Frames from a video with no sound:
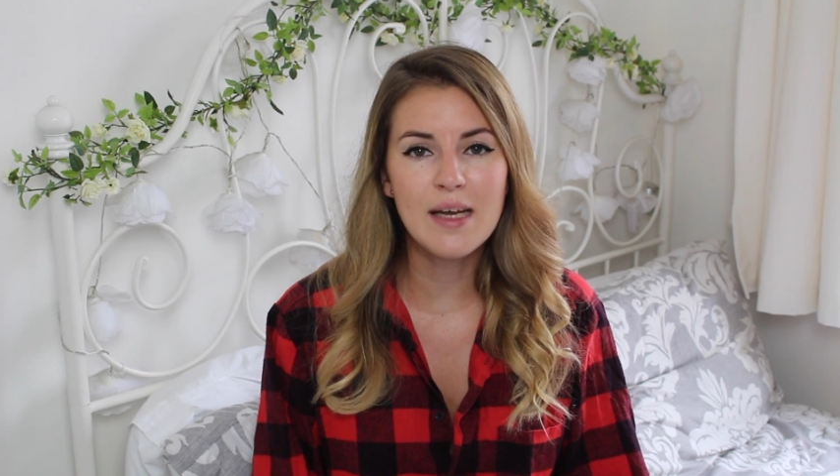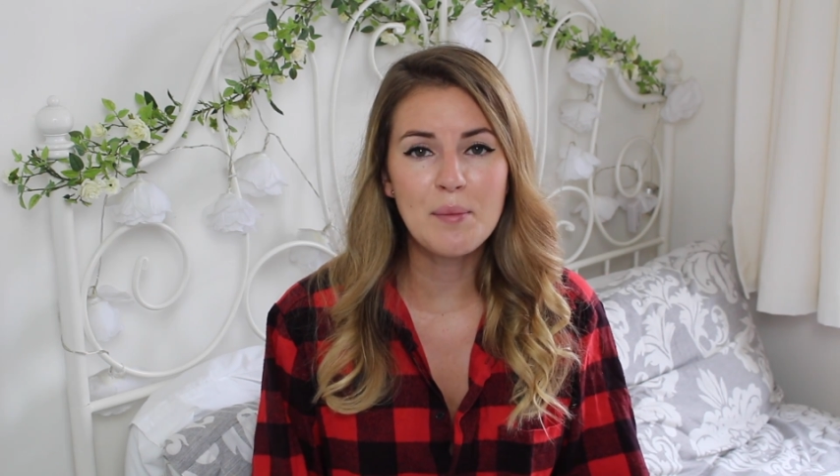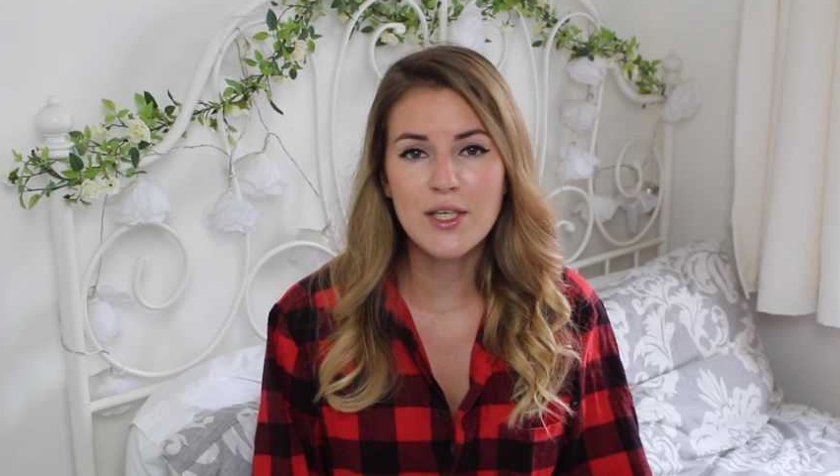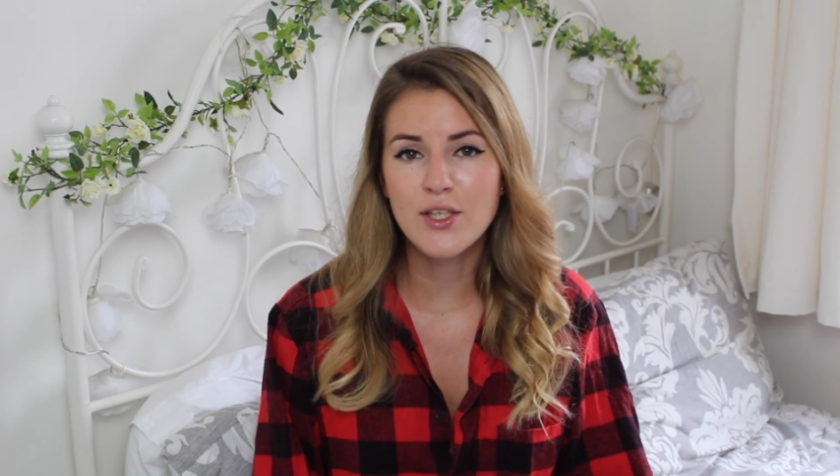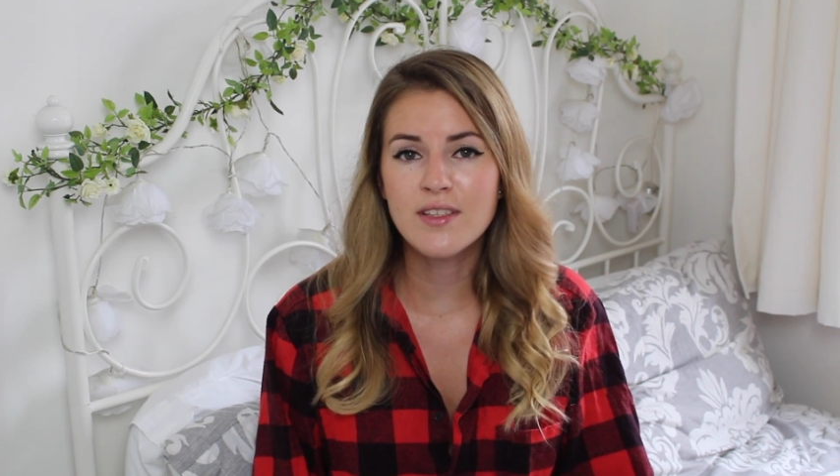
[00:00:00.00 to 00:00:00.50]

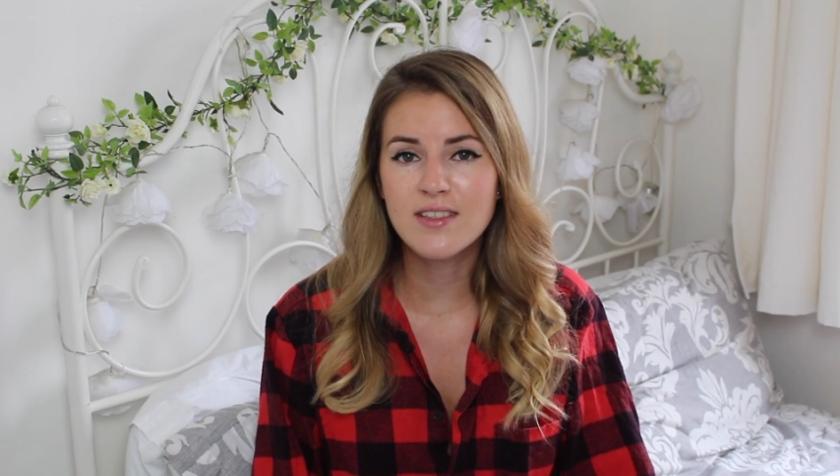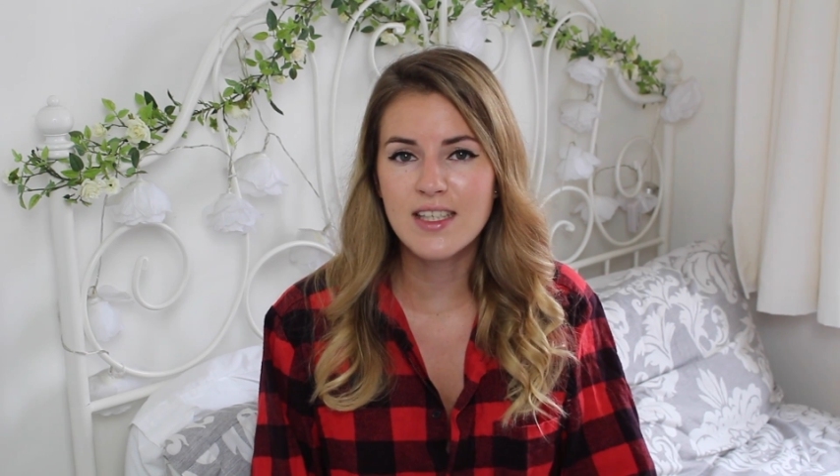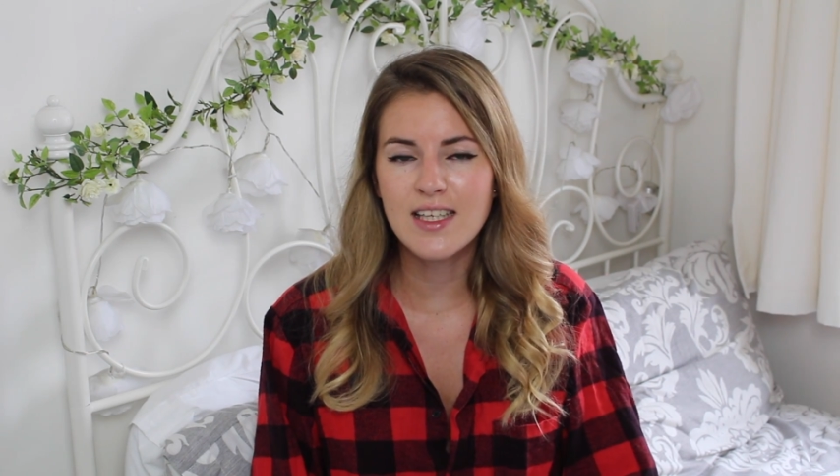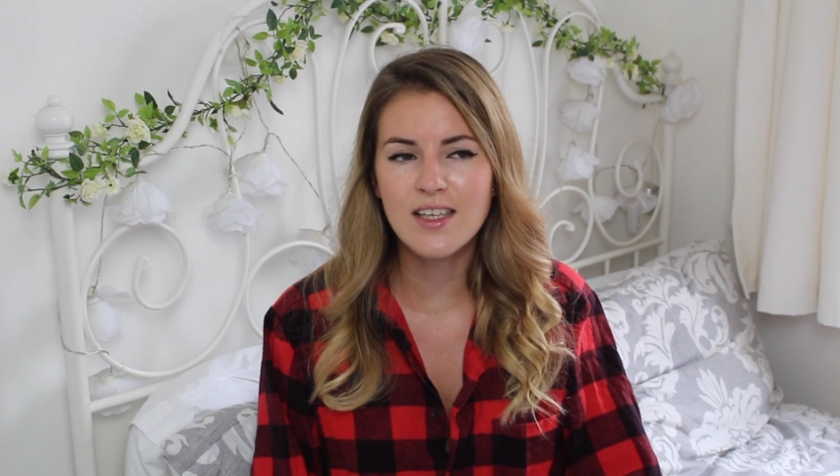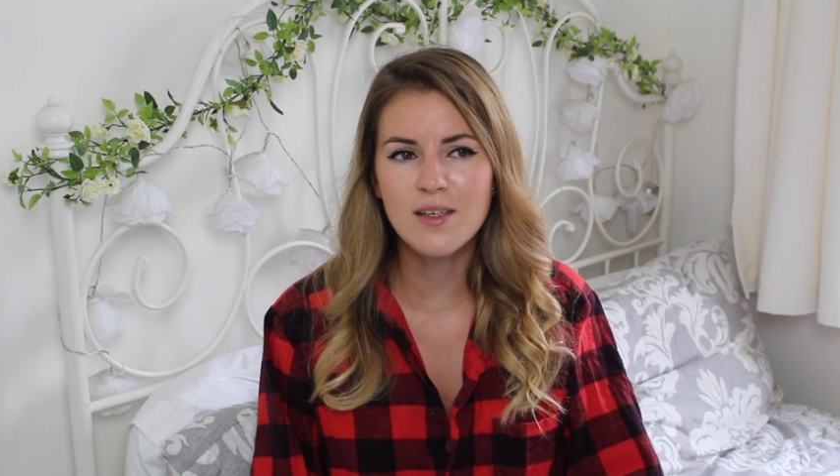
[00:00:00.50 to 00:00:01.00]
them and I couldn't
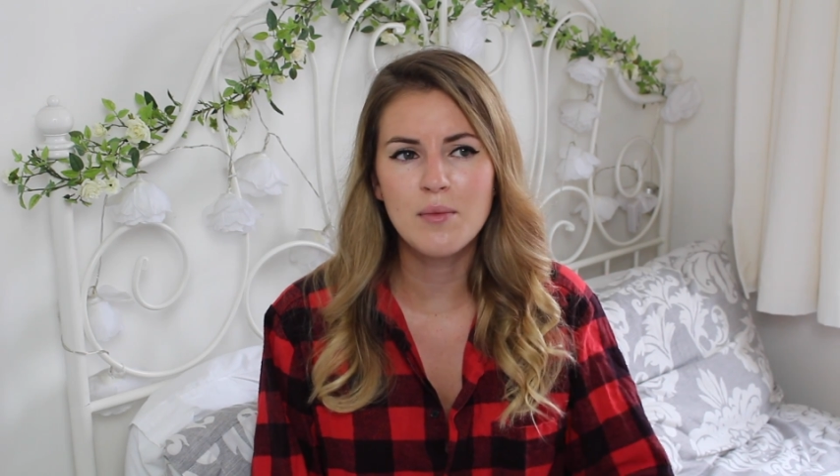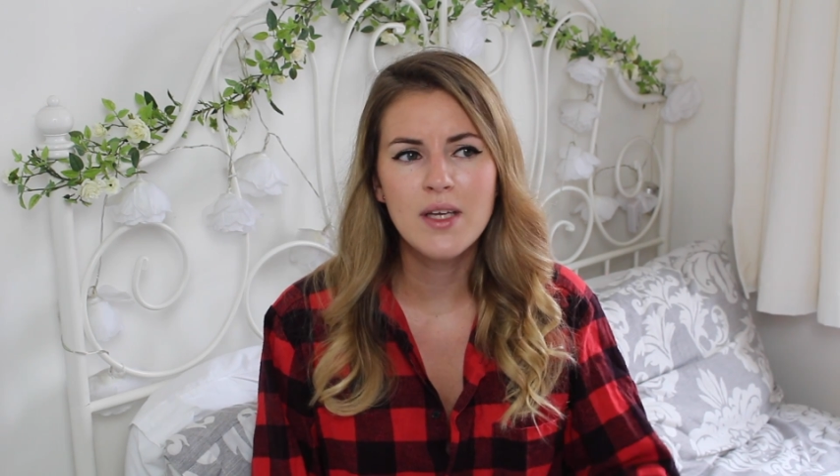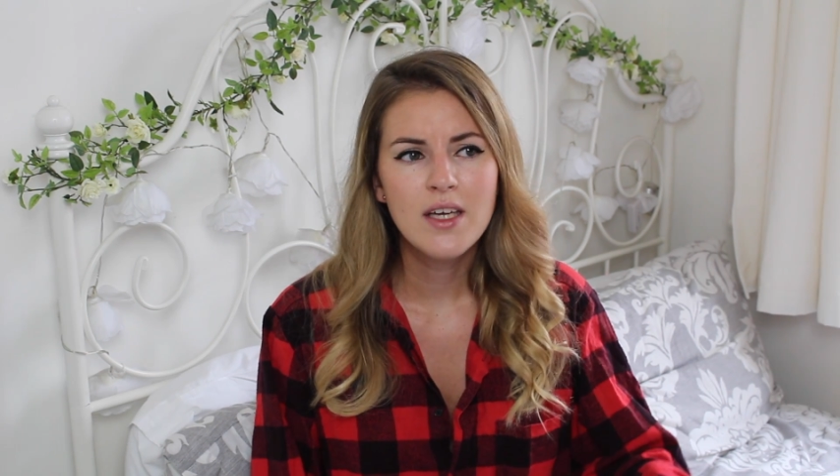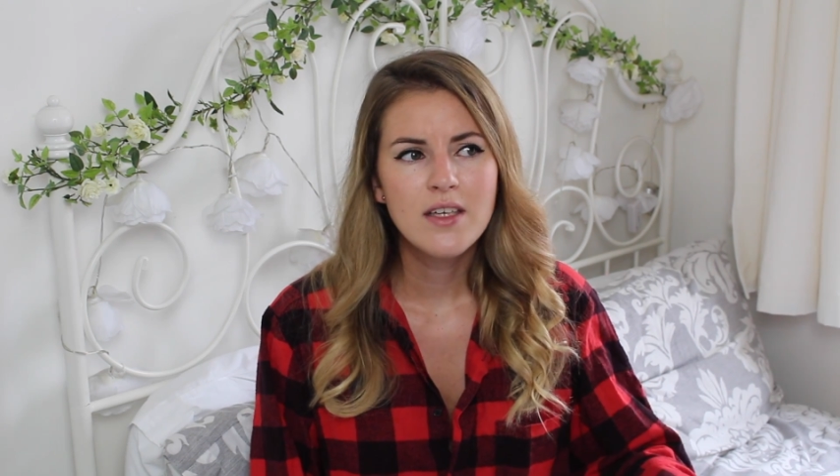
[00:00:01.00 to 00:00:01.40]
see them.